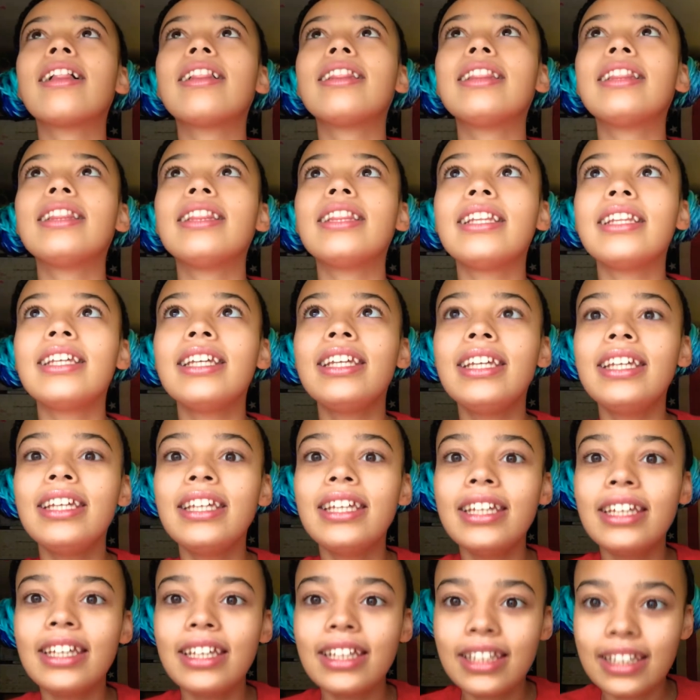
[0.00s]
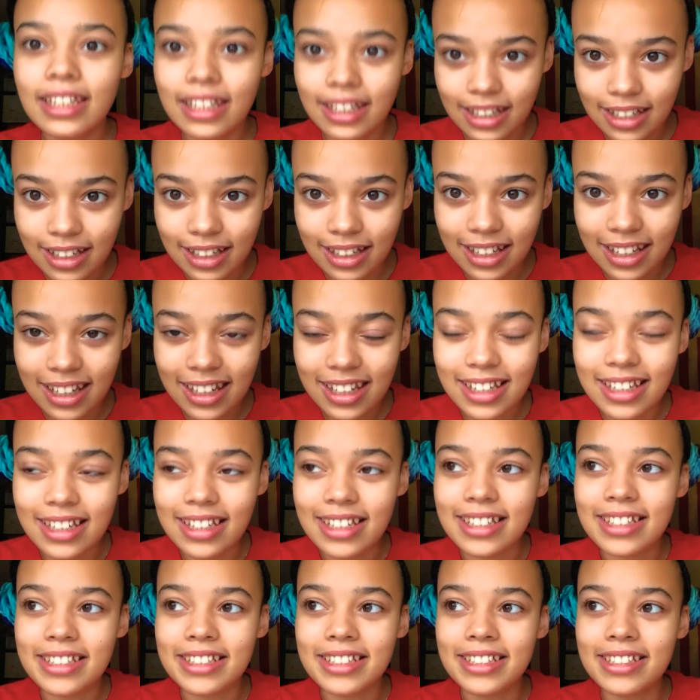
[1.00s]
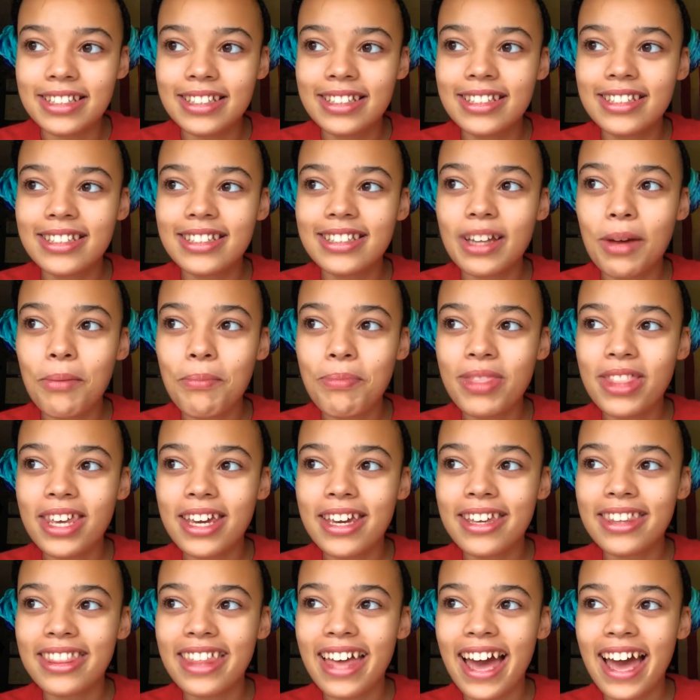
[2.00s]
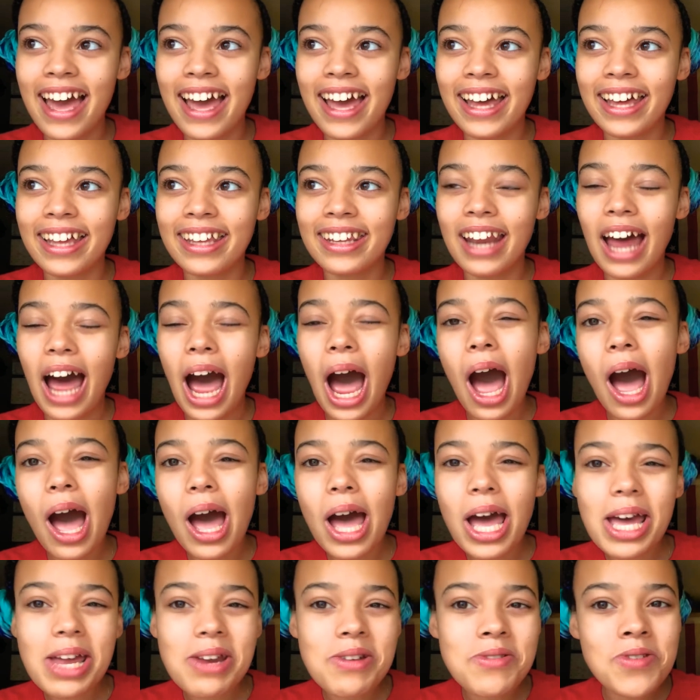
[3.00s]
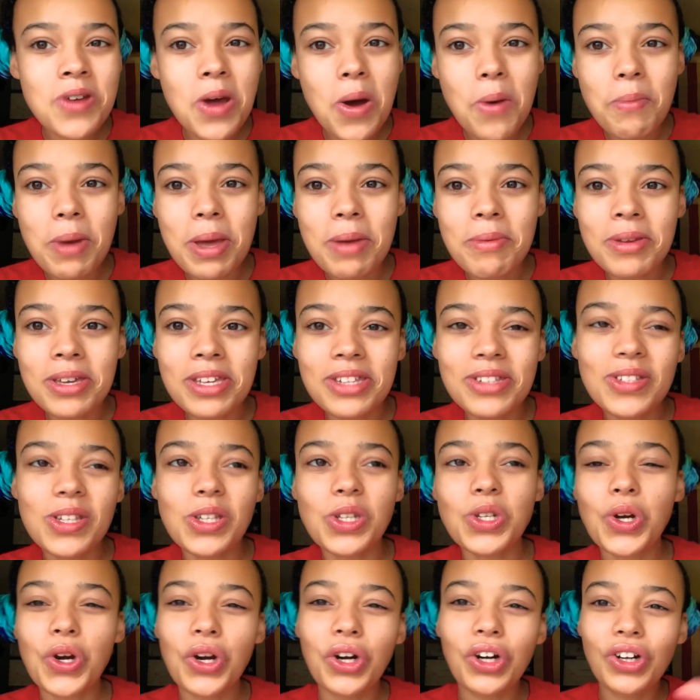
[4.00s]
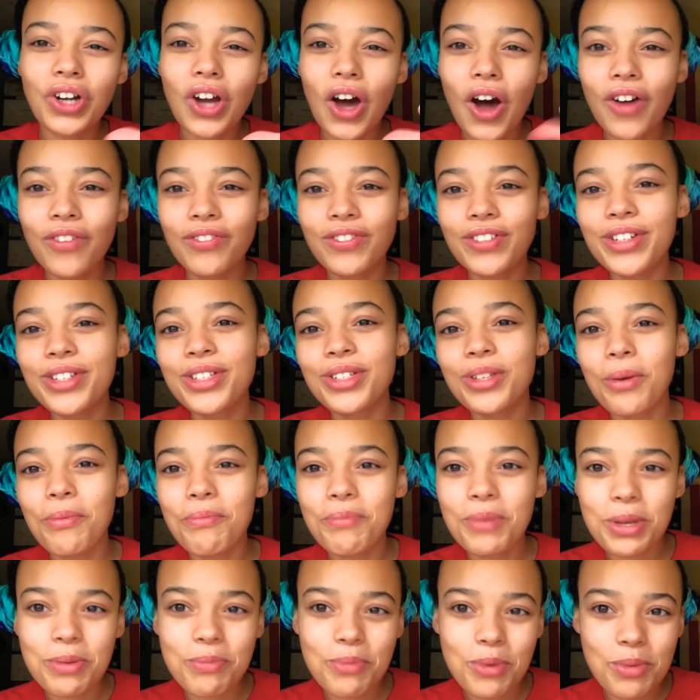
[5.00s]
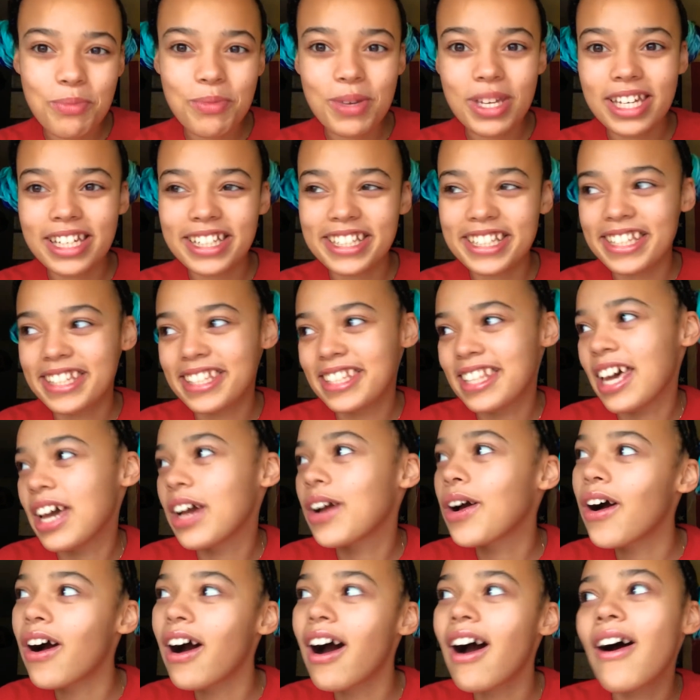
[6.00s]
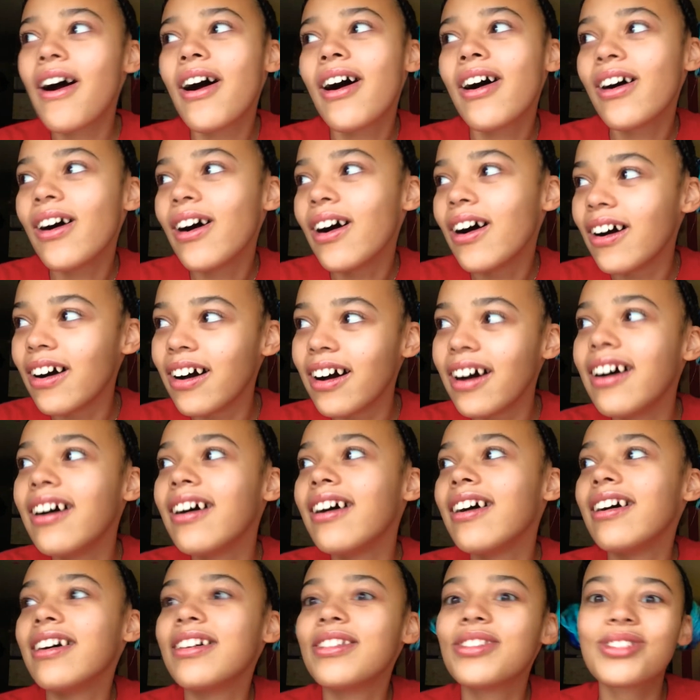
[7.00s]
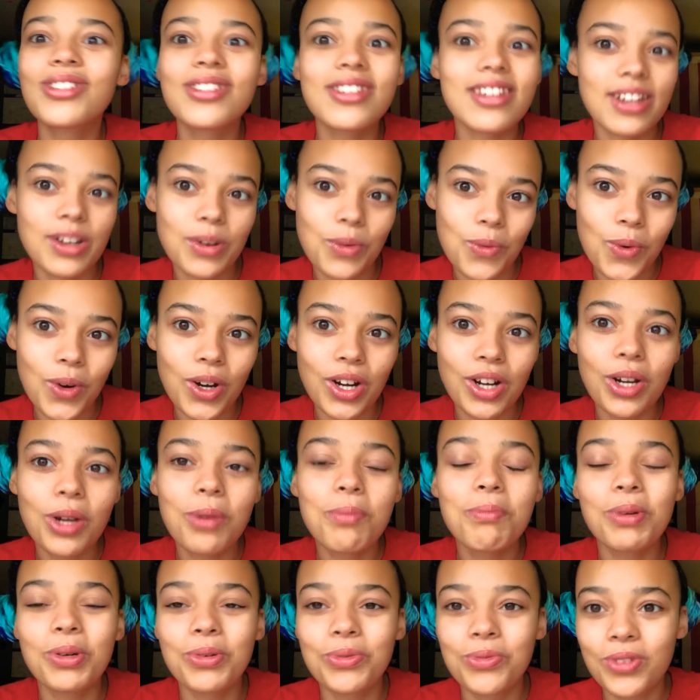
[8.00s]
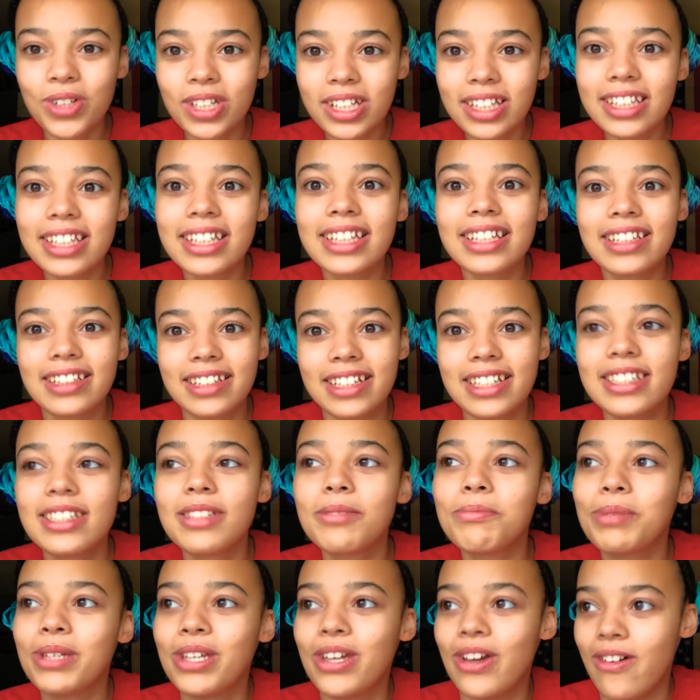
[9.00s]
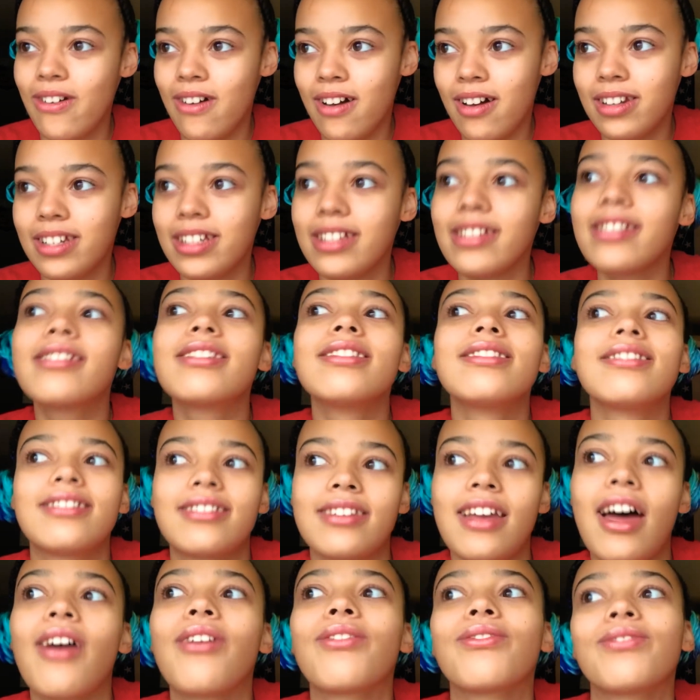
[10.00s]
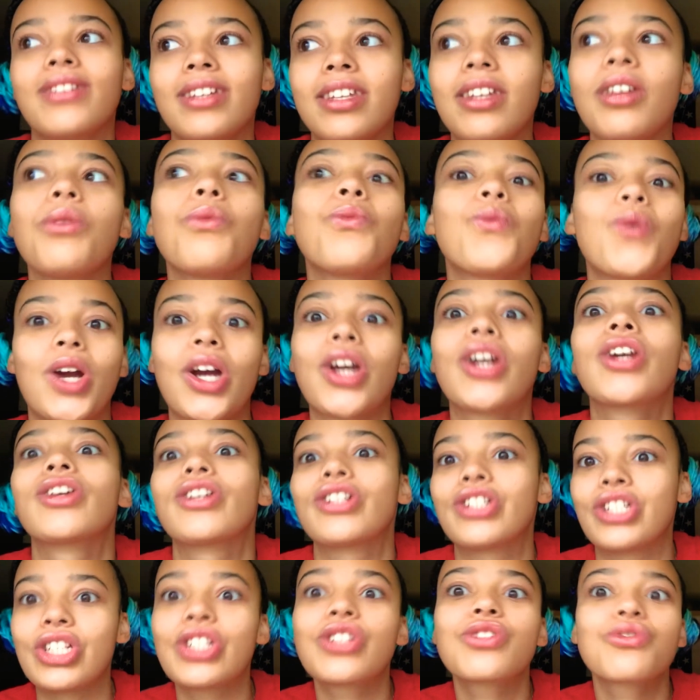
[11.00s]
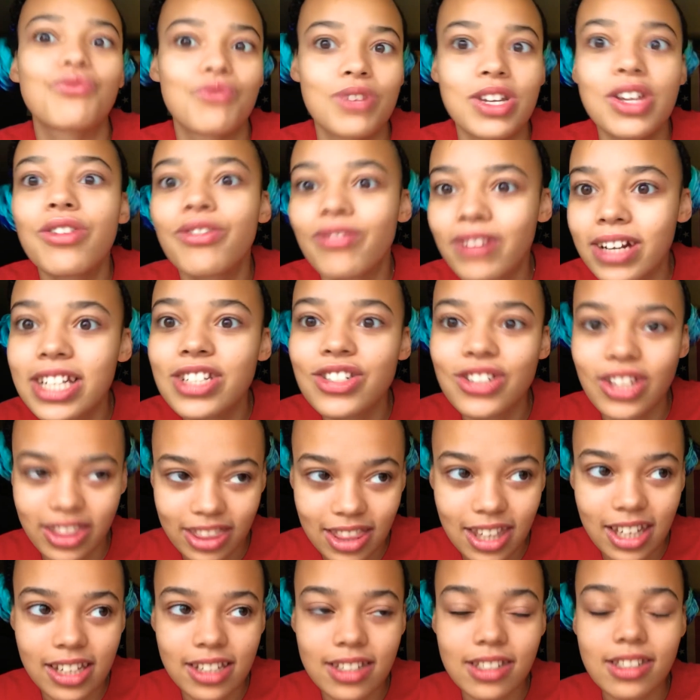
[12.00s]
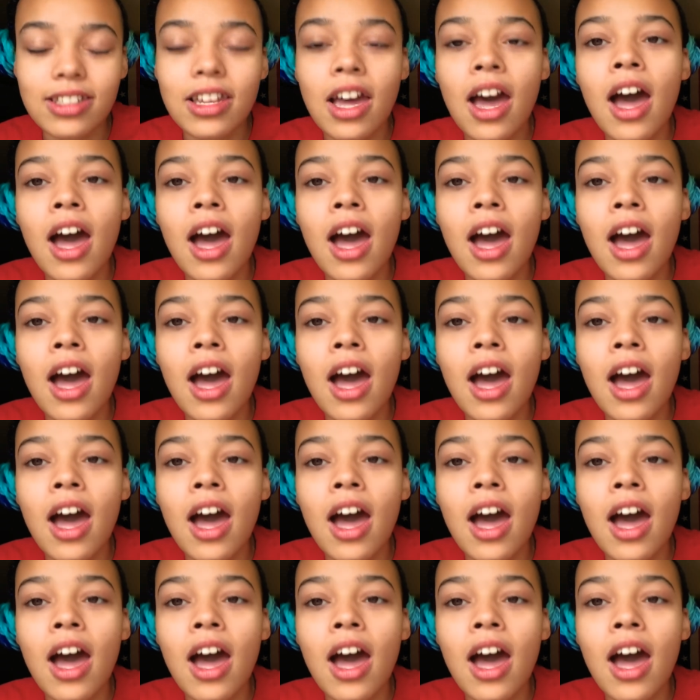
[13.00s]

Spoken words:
Cleaning is something that, I don't know, maybe it's a turn off for some people because it's like, it's like work, but really, let's be honest, it's not really work, you're just rearranging things.